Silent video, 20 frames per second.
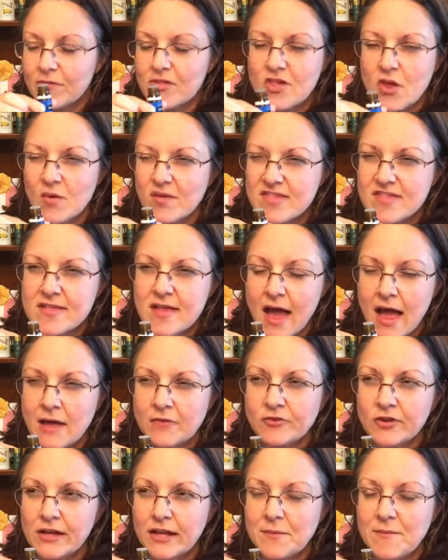So it's
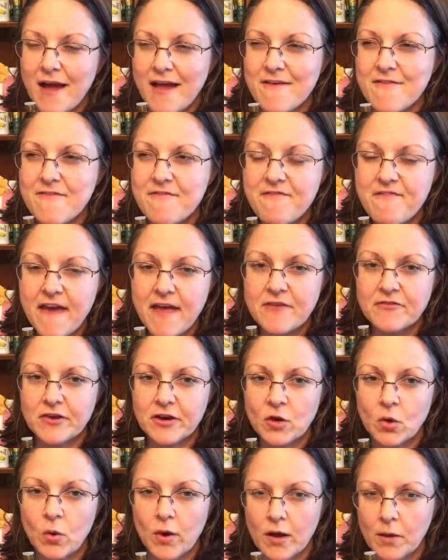not really my
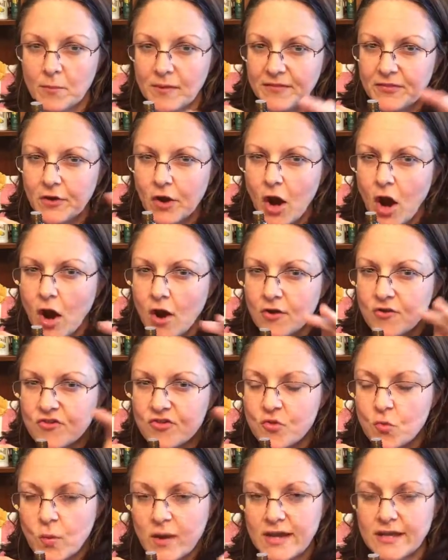favorite oil, but there are
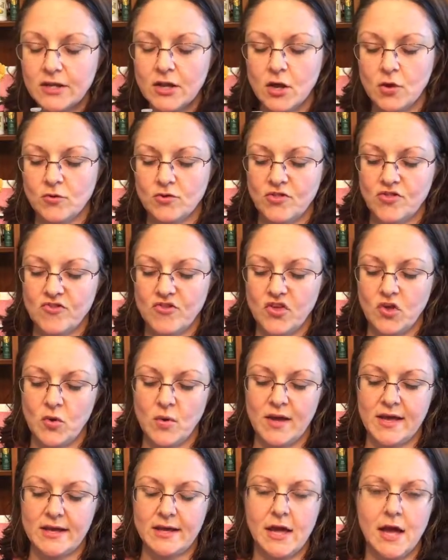sweet notes
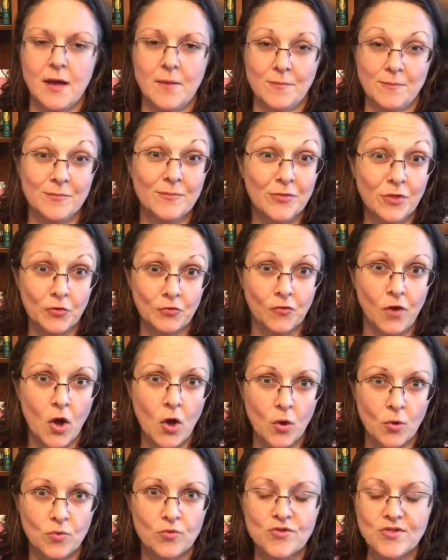to it. The
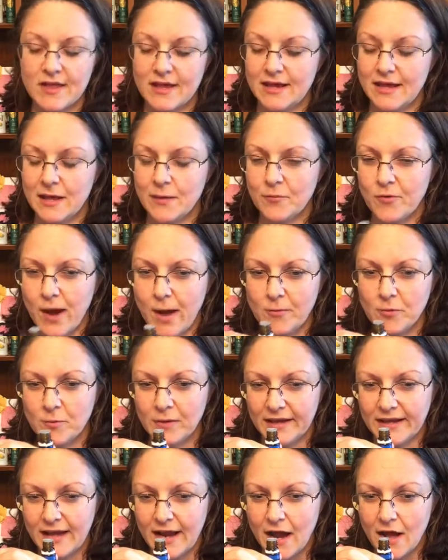rose in it
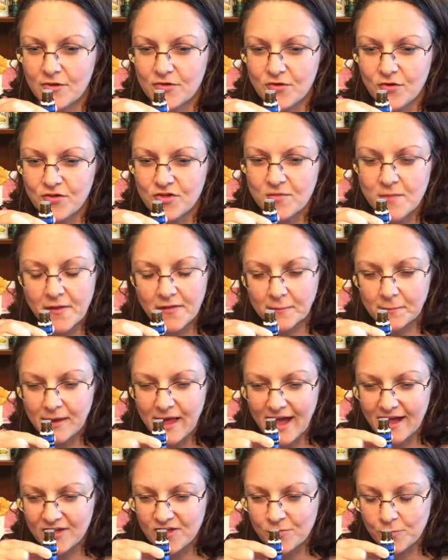probably. I also smell the
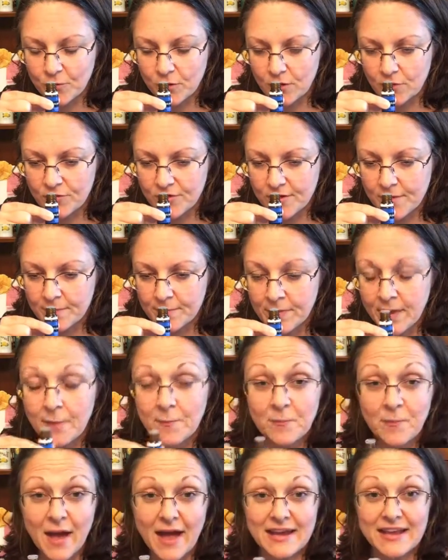black spruce.
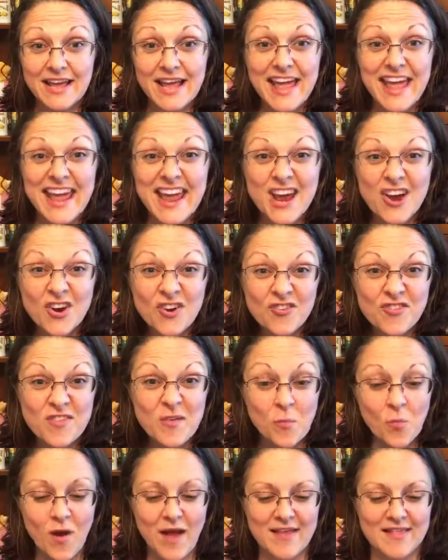But here's
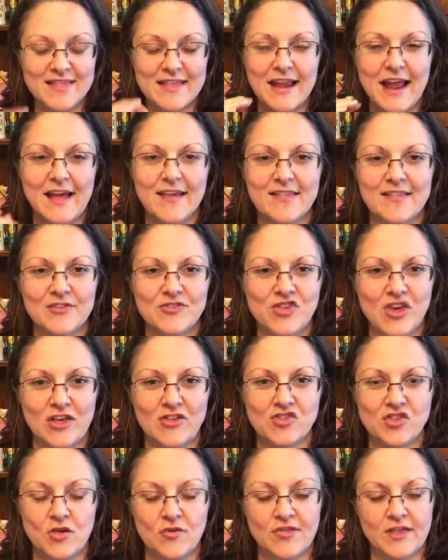some ways that I
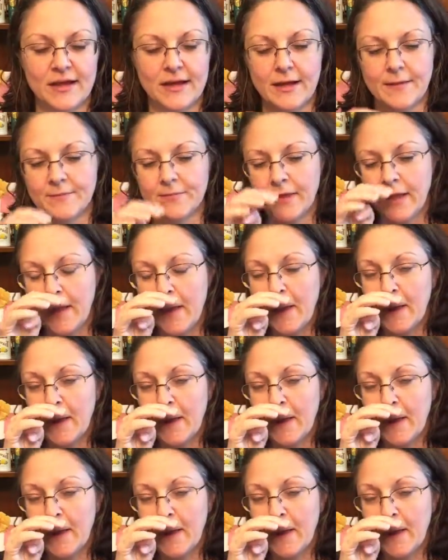suggest using it.